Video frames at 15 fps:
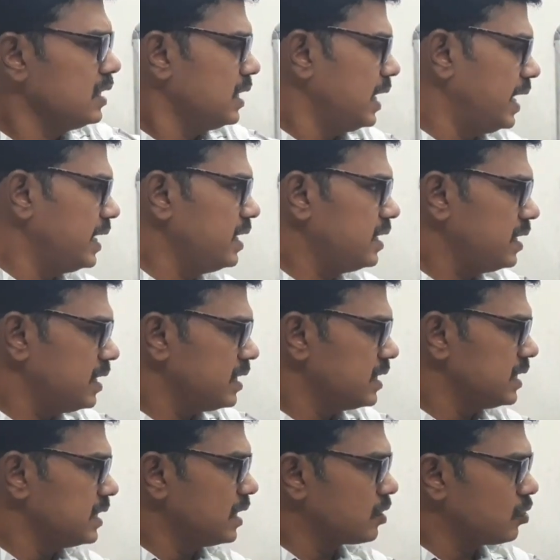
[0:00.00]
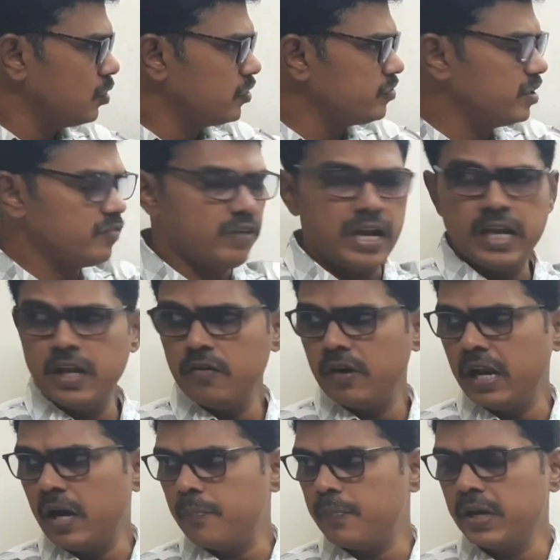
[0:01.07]
And the closing value
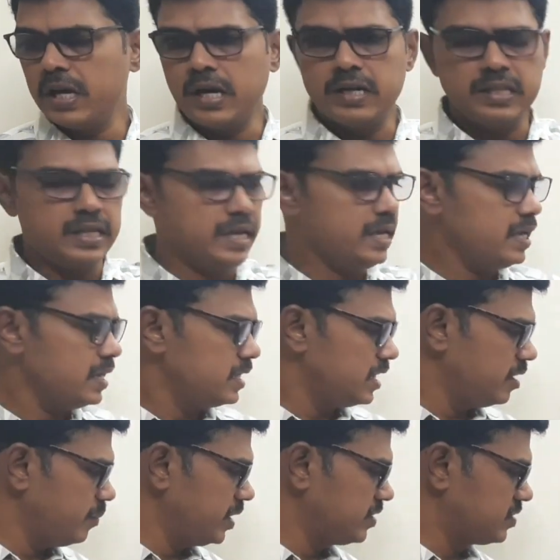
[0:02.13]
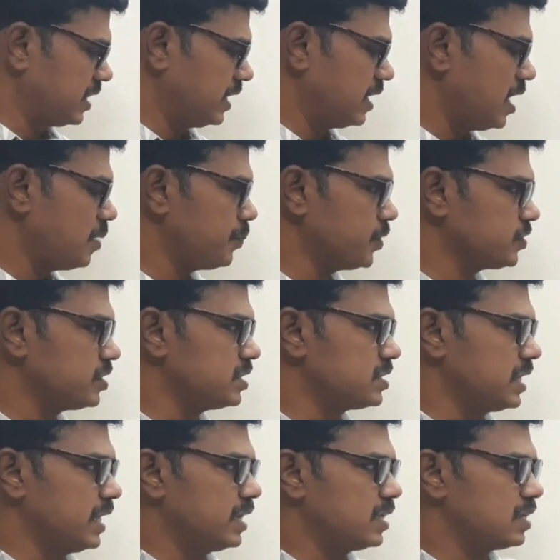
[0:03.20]
will appear on the debit side, opposite
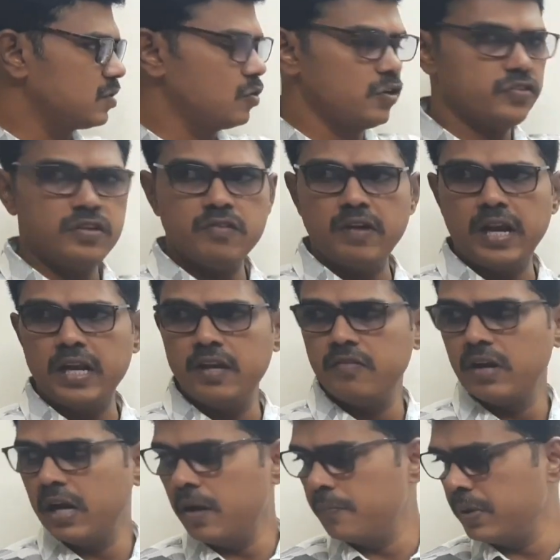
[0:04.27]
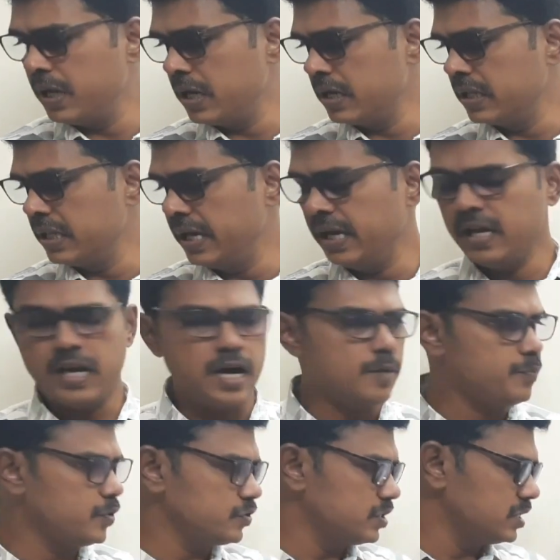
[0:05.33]
side. Closing value will appear on the
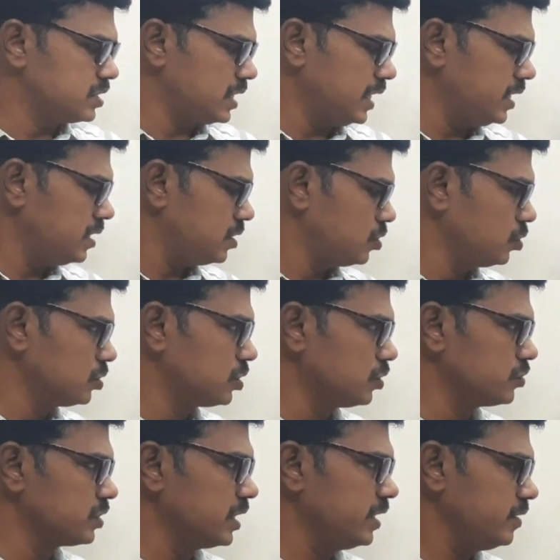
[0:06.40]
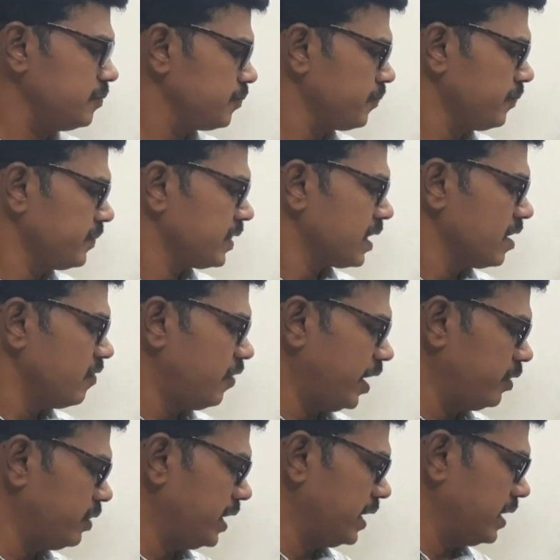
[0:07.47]
opposite side,
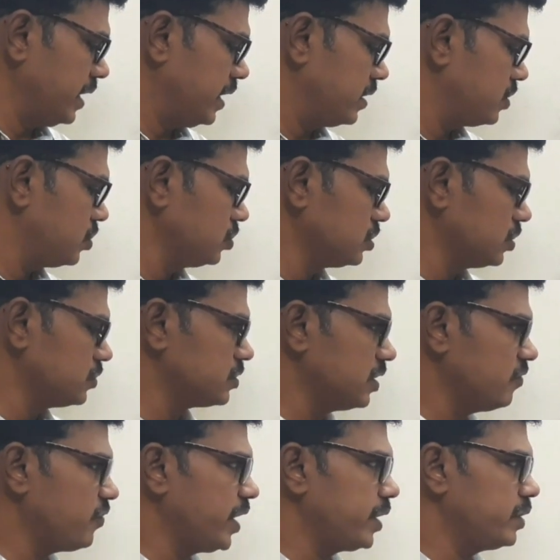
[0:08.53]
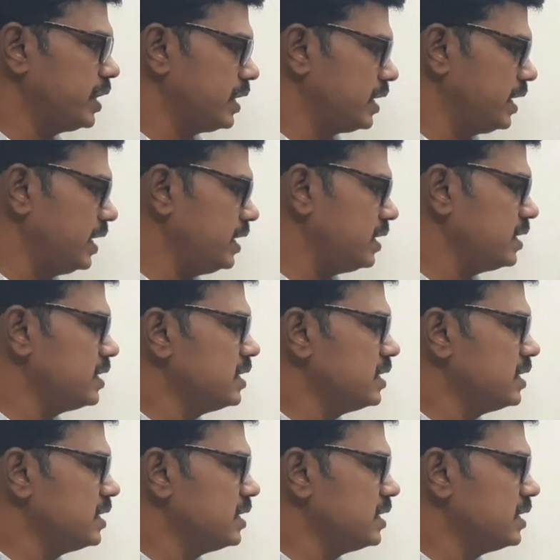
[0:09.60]
2,500.